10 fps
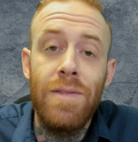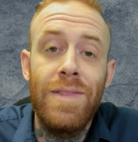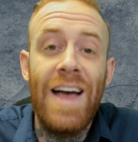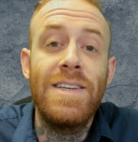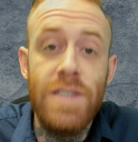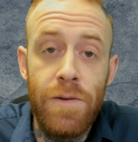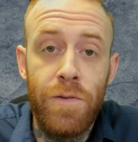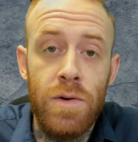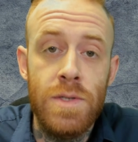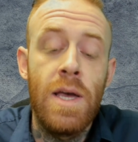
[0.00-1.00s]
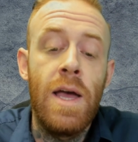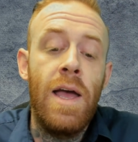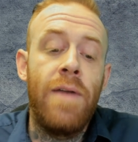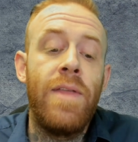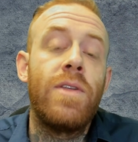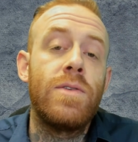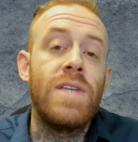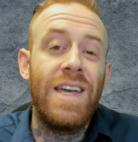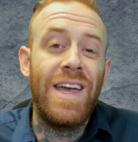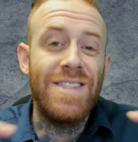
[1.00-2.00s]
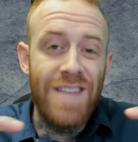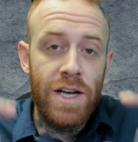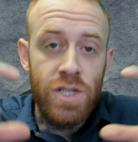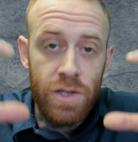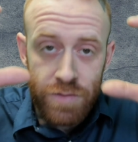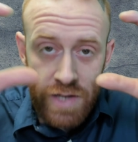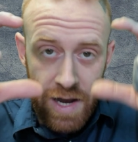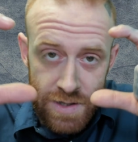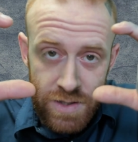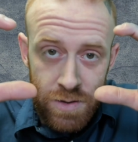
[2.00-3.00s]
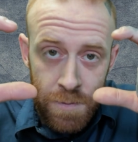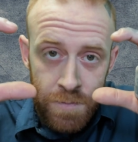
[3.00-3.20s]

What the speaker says: That differs in that they'll take a section of text